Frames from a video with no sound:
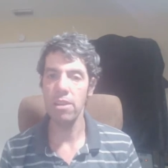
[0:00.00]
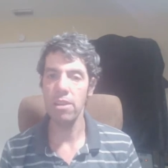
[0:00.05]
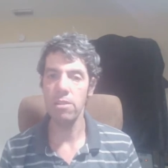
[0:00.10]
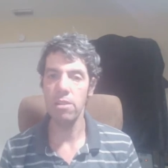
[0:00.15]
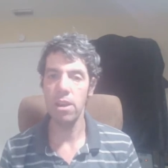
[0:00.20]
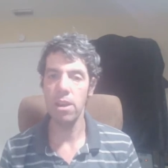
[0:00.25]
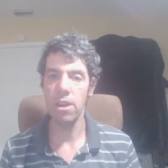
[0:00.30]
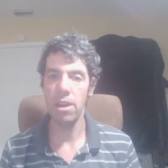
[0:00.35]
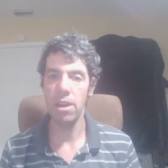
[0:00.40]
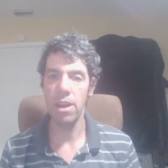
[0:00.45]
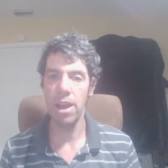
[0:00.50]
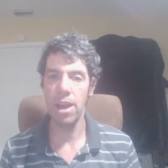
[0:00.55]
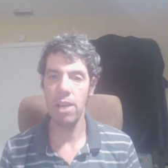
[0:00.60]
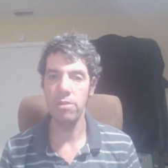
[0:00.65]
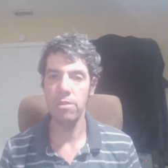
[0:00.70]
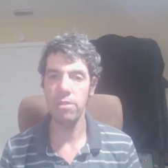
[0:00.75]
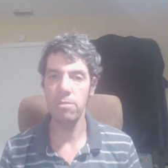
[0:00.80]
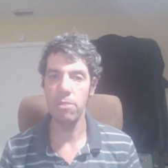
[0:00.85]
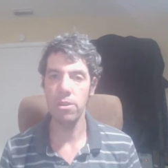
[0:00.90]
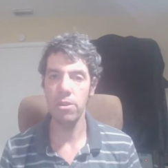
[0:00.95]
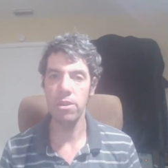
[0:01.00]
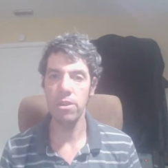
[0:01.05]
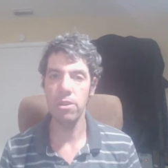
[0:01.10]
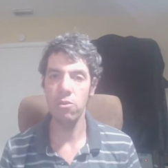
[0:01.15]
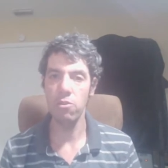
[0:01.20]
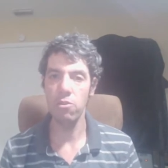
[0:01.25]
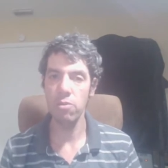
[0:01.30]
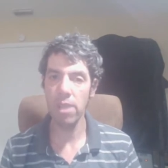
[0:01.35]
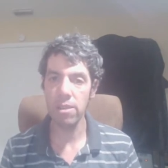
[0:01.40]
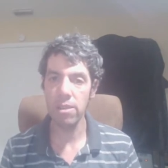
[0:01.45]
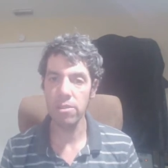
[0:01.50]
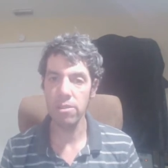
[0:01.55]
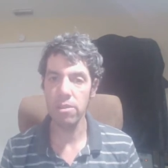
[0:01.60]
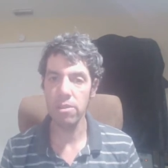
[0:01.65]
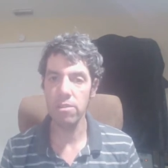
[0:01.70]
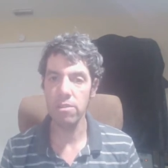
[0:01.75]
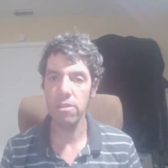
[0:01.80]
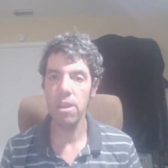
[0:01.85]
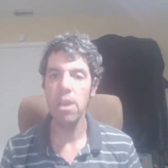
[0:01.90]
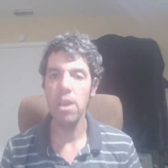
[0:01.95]
uh, housing market
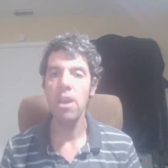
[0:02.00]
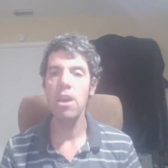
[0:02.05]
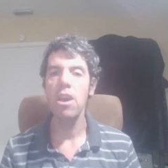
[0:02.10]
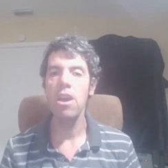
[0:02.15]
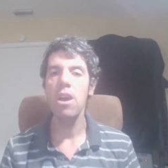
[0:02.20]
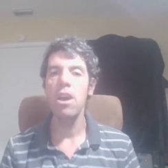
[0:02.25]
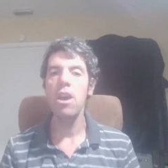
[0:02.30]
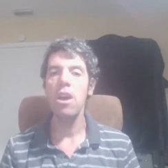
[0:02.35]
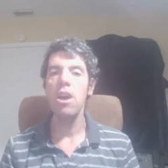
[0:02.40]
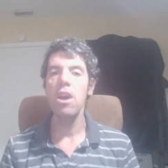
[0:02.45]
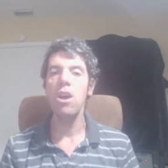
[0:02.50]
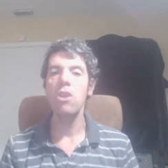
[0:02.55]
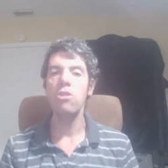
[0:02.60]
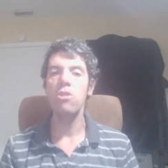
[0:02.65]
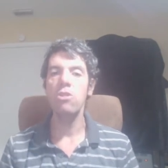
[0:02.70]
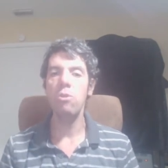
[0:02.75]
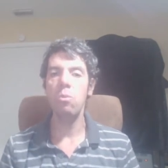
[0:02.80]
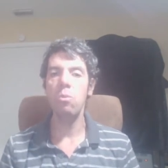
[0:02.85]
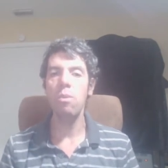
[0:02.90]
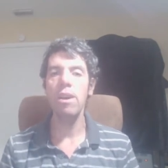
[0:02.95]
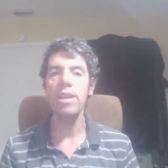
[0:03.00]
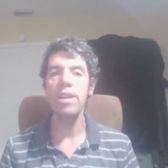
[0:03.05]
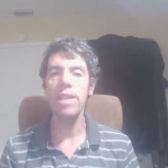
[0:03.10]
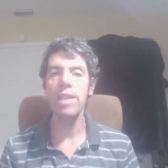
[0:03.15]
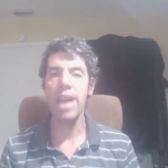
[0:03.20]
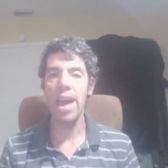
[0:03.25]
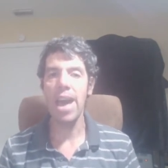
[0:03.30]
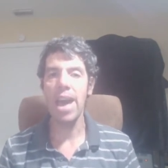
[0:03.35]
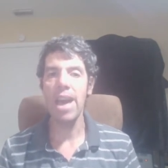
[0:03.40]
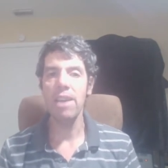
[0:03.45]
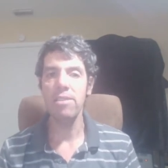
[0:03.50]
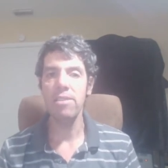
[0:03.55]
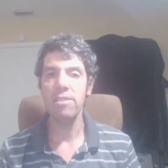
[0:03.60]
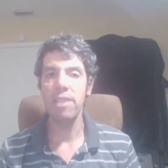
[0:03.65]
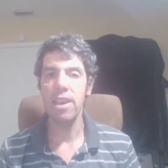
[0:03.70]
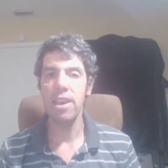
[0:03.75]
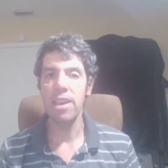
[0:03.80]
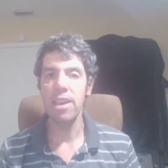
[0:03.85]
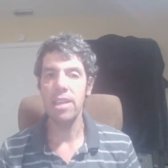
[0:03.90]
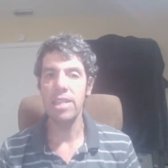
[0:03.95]
crisis the one
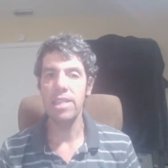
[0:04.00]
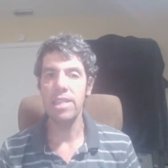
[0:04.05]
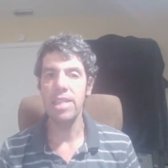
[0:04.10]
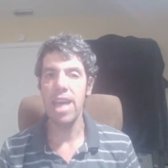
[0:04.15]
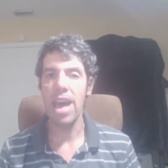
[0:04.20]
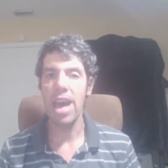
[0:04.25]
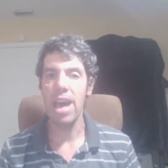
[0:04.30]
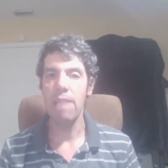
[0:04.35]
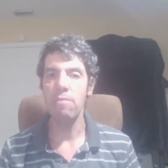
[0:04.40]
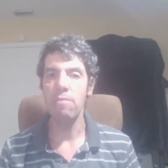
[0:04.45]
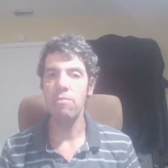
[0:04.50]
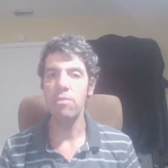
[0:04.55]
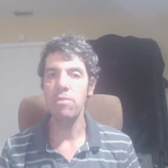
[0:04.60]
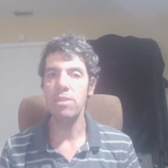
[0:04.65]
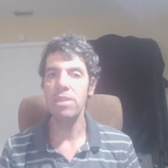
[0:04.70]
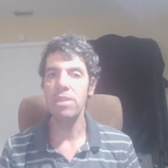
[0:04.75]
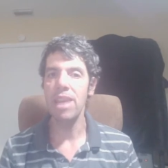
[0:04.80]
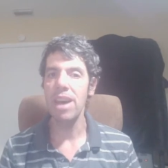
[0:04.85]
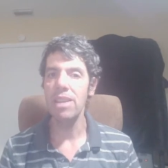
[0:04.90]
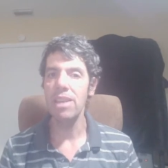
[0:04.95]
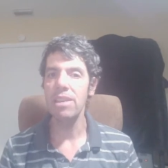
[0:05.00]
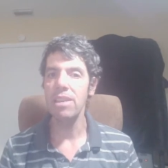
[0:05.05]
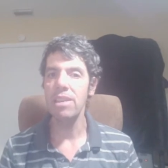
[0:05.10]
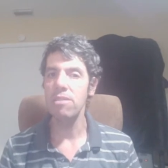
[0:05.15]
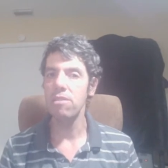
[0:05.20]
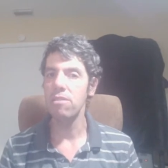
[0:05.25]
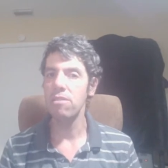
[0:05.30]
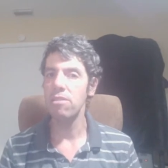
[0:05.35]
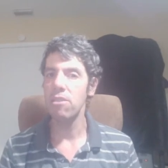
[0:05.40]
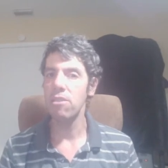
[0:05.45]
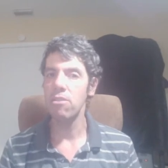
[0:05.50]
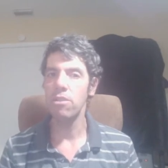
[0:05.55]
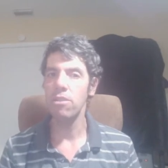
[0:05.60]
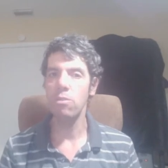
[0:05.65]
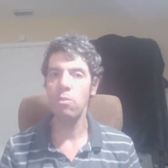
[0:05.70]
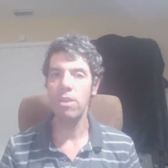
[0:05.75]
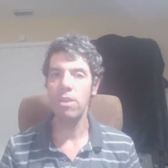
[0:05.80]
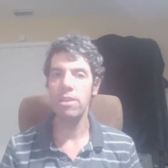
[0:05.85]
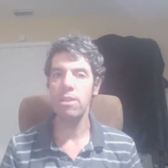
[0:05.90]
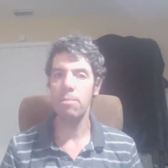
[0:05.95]
asset that not necessarily
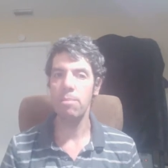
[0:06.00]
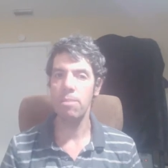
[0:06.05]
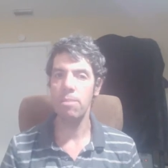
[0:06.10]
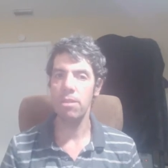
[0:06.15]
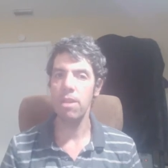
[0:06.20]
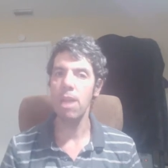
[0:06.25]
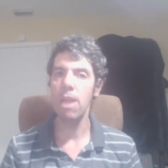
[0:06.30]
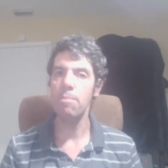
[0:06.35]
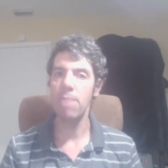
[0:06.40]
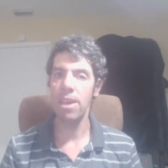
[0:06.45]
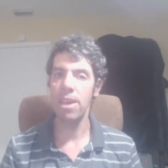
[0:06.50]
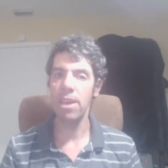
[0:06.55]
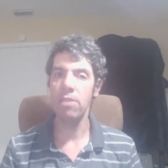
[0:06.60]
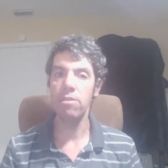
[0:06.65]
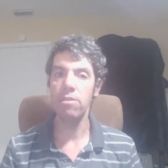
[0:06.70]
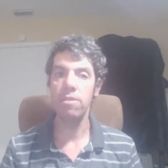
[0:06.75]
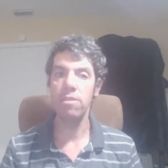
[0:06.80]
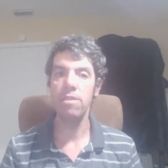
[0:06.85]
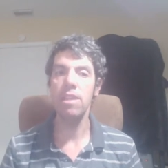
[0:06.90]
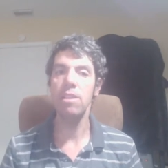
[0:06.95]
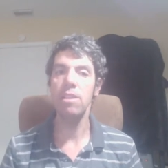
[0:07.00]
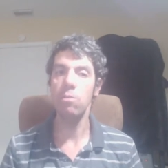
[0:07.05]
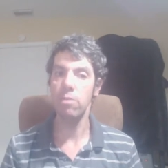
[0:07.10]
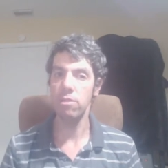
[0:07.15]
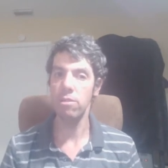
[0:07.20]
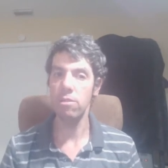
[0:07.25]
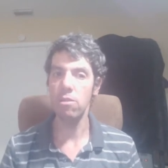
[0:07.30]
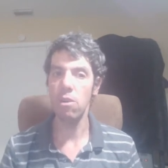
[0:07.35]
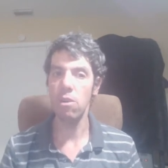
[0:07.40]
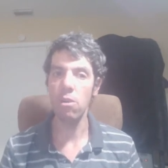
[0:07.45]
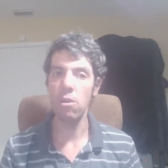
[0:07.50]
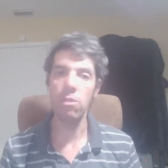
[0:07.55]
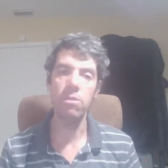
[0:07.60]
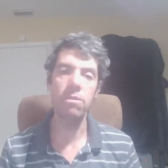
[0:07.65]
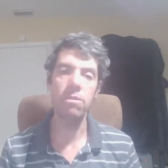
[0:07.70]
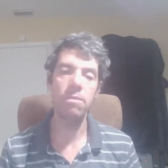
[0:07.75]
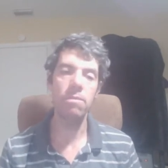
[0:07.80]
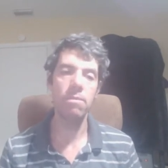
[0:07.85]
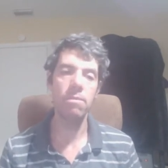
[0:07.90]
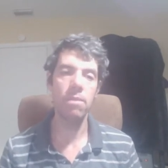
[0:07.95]
went up a lot but held steady was gold
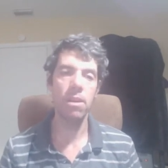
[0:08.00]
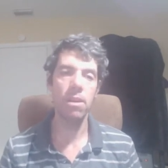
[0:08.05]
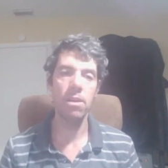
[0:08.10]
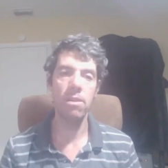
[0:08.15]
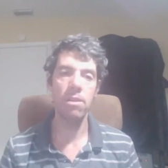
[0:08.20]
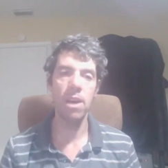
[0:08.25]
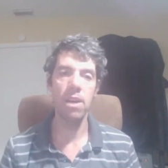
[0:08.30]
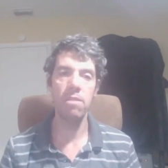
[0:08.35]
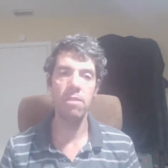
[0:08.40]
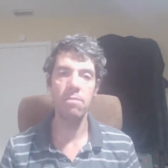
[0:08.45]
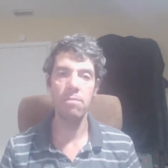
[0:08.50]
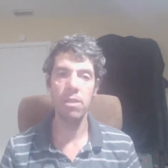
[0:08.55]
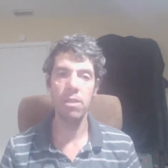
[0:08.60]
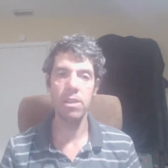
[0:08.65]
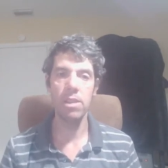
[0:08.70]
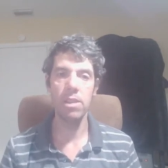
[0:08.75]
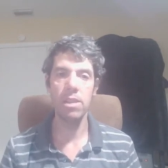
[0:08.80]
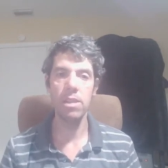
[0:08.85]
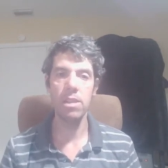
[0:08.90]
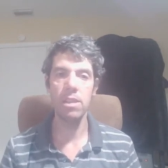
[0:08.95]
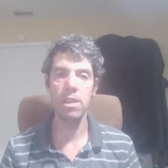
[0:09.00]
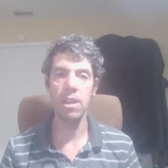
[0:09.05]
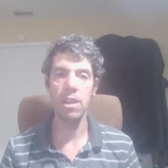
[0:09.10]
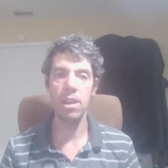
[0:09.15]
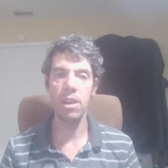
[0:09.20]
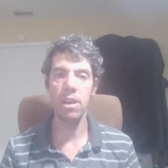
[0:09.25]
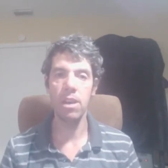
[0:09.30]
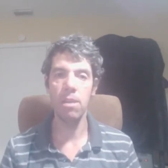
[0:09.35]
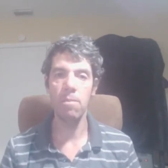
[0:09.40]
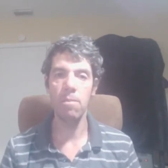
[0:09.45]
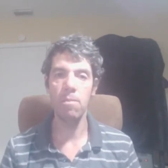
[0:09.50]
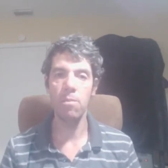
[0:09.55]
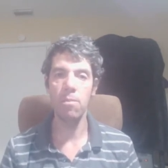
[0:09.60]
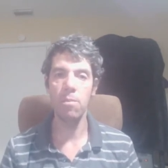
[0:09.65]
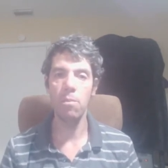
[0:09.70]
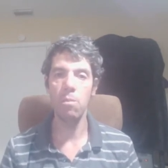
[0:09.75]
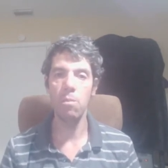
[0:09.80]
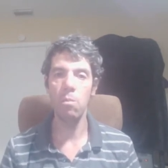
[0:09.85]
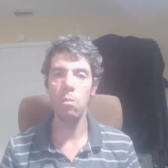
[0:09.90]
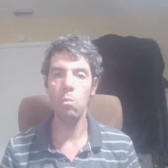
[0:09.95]
a lot of money um,
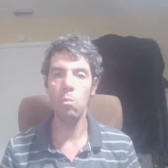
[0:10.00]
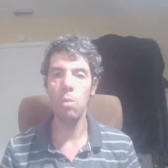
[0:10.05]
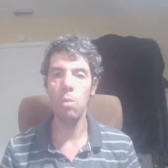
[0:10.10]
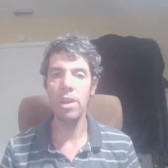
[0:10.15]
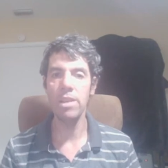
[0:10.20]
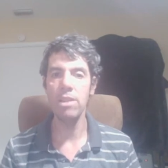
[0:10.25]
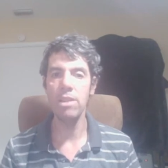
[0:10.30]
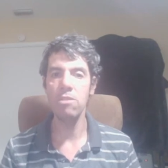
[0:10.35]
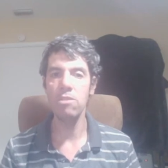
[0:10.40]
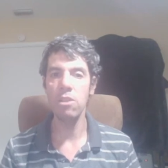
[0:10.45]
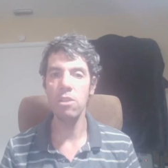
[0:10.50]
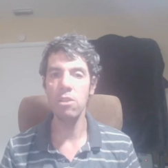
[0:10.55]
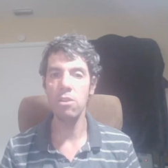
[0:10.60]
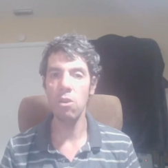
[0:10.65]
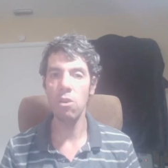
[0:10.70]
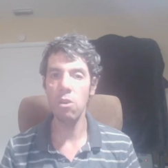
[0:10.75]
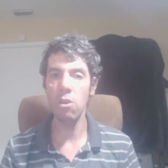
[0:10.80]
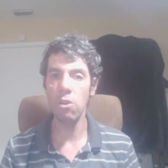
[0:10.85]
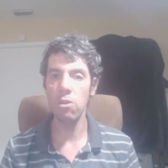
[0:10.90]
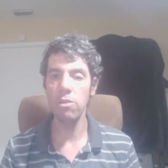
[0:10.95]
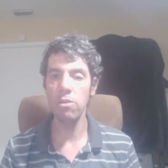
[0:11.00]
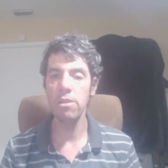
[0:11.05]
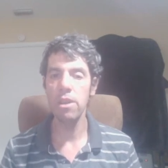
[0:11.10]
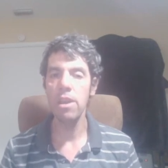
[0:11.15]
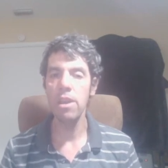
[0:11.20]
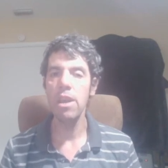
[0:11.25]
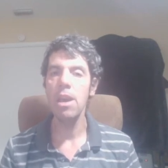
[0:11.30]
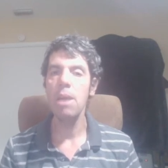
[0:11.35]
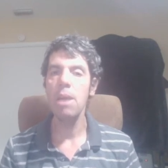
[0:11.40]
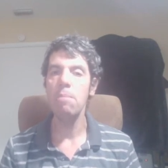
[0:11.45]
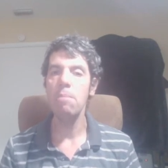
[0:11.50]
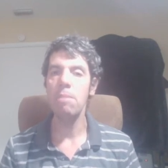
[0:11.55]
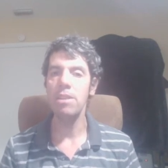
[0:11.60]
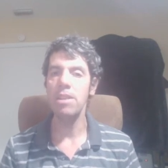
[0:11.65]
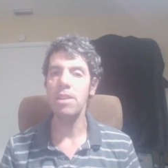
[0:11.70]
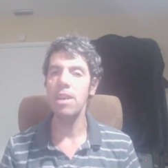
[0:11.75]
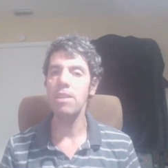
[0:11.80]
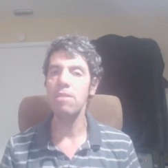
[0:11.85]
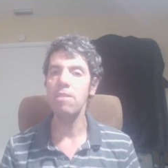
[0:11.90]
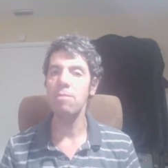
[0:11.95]
went into gold but
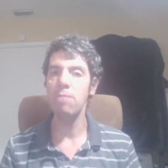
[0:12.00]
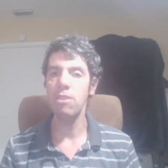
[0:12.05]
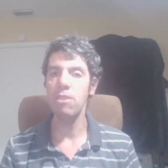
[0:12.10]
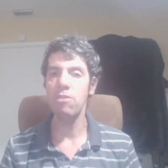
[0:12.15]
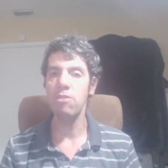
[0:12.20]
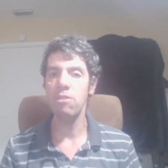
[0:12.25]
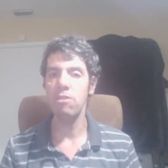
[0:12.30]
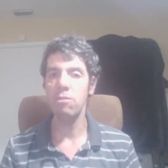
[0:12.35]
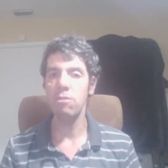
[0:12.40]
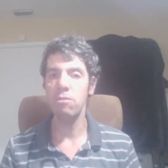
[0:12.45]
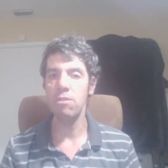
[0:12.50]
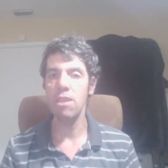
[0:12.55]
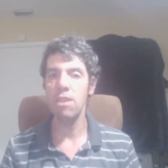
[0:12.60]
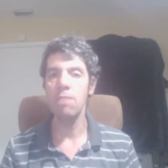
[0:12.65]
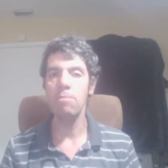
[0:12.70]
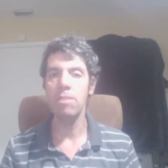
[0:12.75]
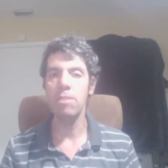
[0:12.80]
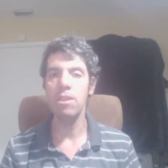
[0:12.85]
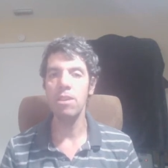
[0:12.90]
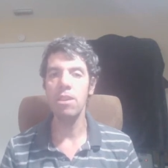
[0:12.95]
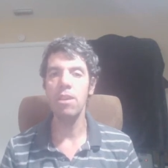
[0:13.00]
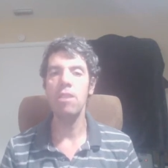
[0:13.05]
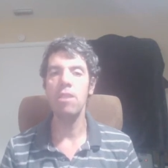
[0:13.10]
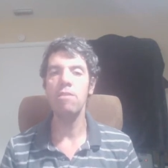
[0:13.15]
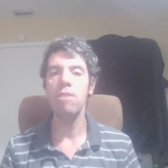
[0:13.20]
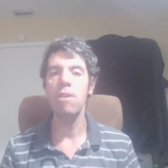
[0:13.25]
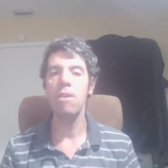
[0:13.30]
not as much as you think because